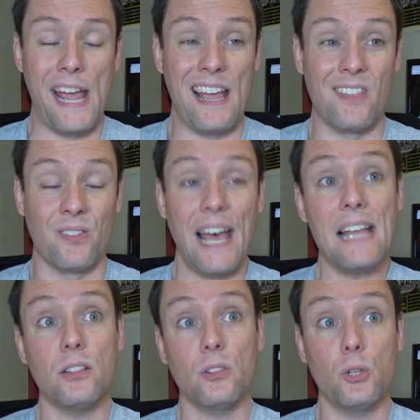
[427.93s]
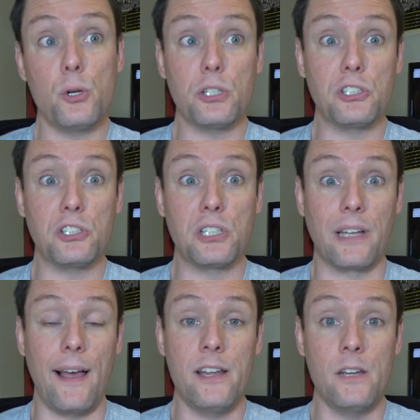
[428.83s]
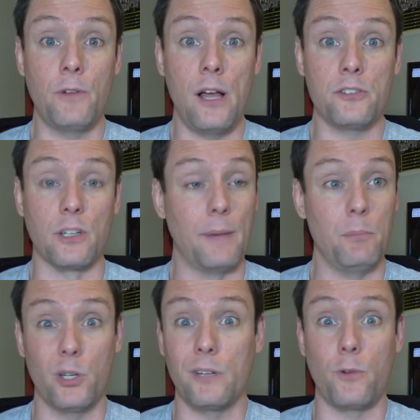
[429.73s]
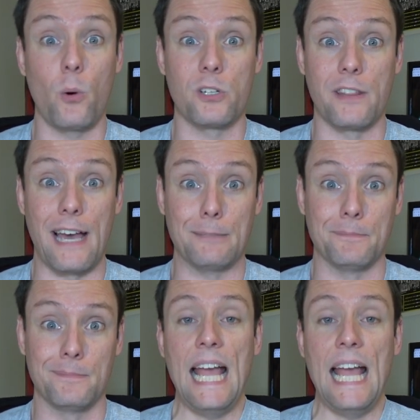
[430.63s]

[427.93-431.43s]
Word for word: and that looks kind of awesome. I'm looking forward to that.